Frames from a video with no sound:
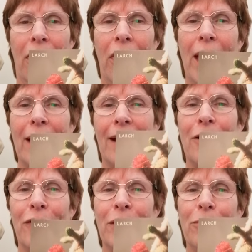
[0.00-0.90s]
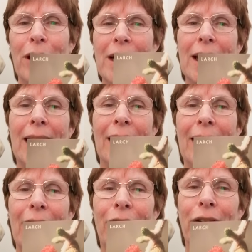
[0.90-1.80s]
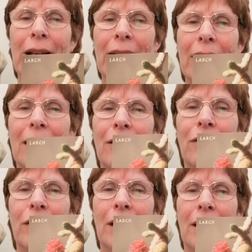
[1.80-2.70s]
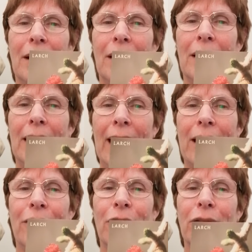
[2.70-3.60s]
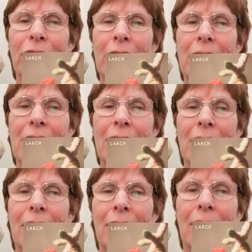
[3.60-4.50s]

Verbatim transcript: that often brings in that feeling of lack of confidence.